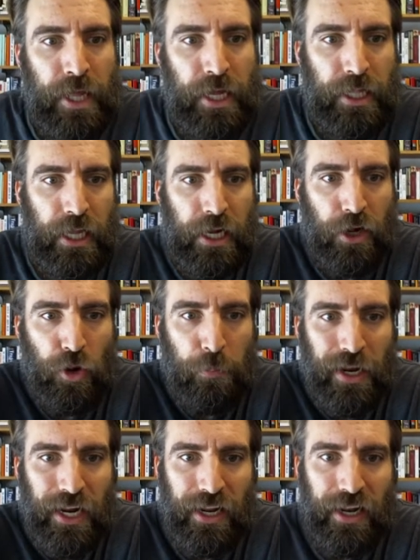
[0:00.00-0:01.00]
the
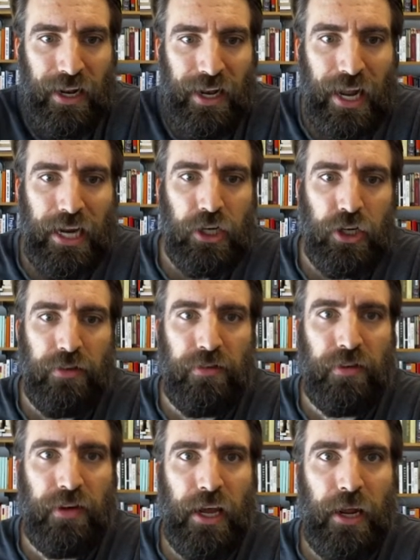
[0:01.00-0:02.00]
European nation
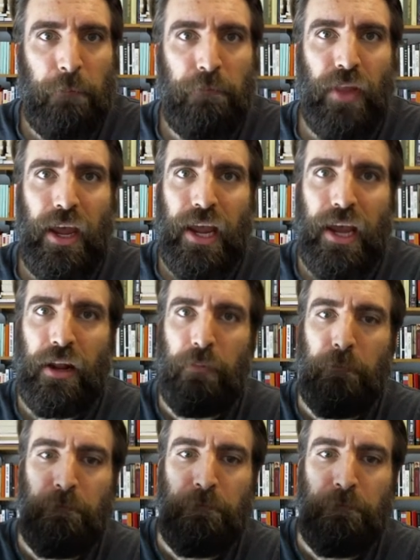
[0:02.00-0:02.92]
state, and